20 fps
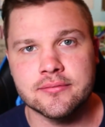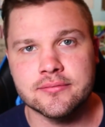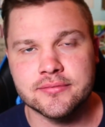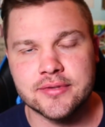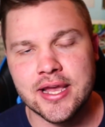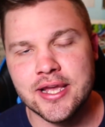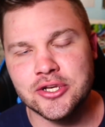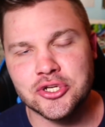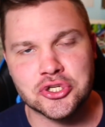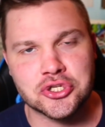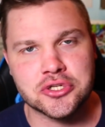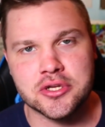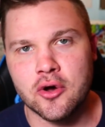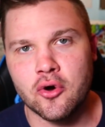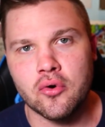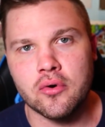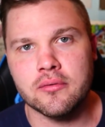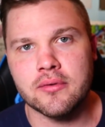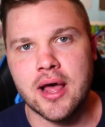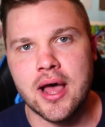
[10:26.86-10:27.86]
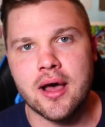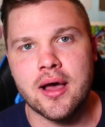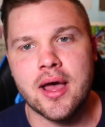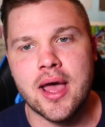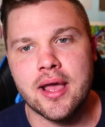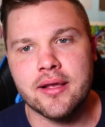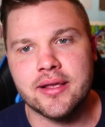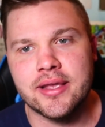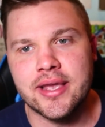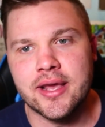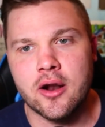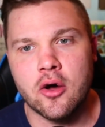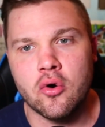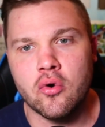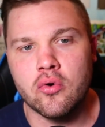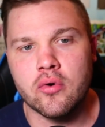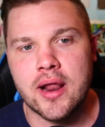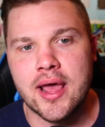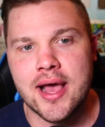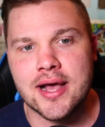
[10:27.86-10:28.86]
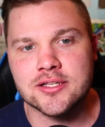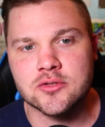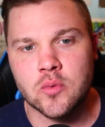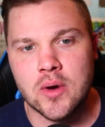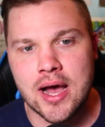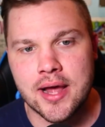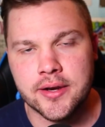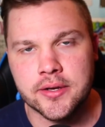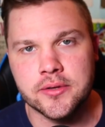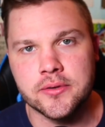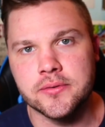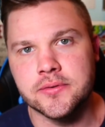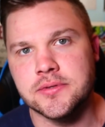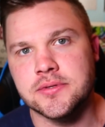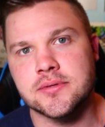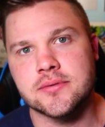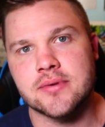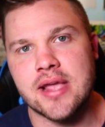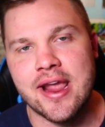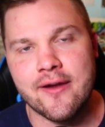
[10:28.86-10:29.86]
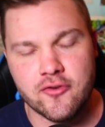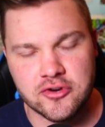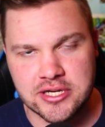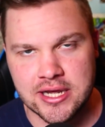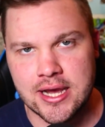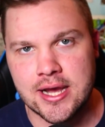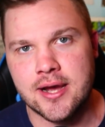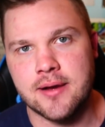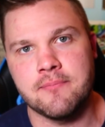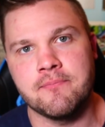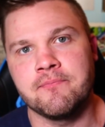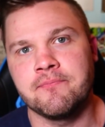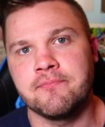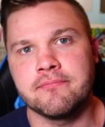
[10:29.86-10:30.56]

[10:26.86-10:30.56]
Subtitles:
They just get old ass white dudes every time.